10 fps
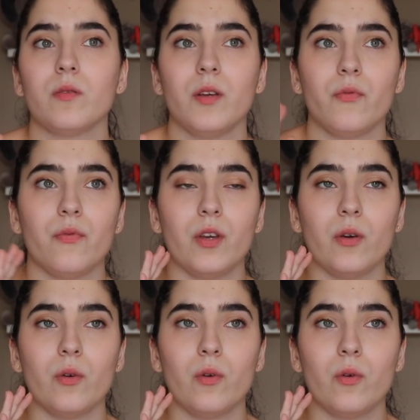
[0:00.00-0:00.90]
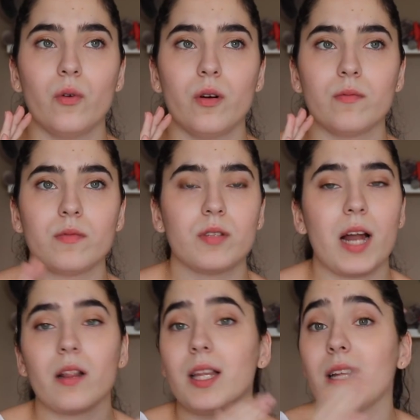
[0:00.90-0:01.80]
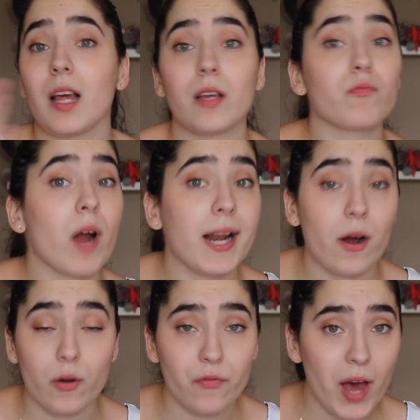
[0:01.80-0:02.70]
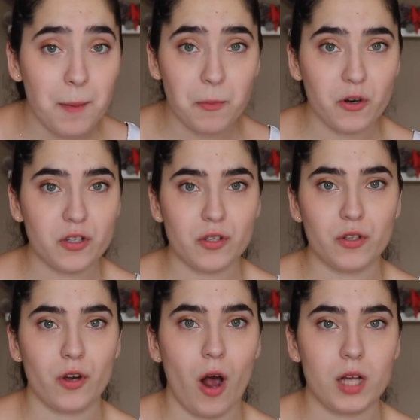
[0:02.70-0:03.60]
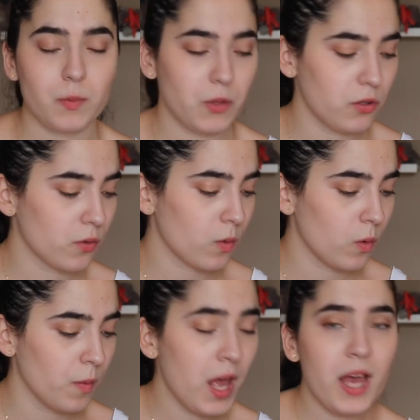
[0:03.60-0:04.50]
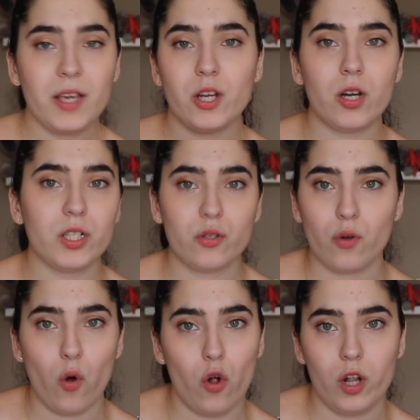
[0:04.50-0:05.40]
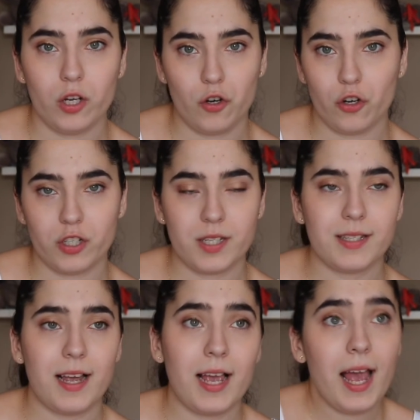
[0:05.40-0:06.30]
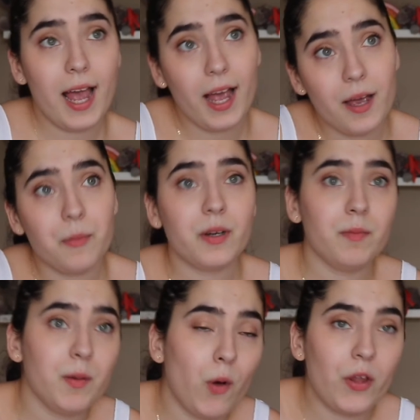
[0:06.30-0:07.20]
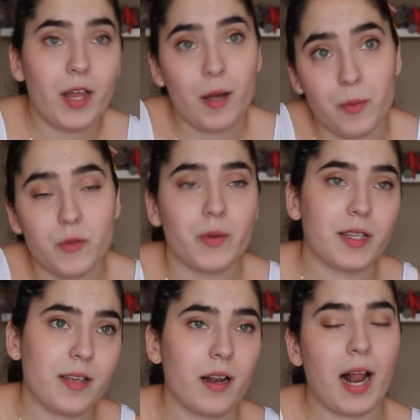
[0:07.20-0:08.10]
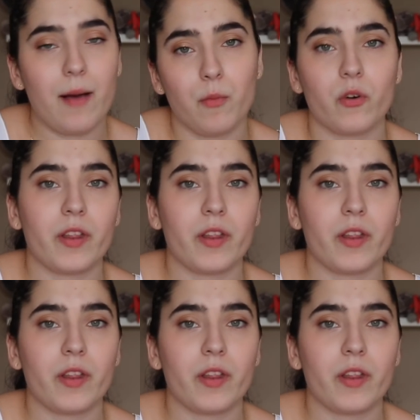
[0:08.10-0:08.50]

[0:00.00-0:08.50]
if you suddenly like run out of diapers on your hospital room, you don't need to call a nurse and say, hey, bring me more diapers because I don't have more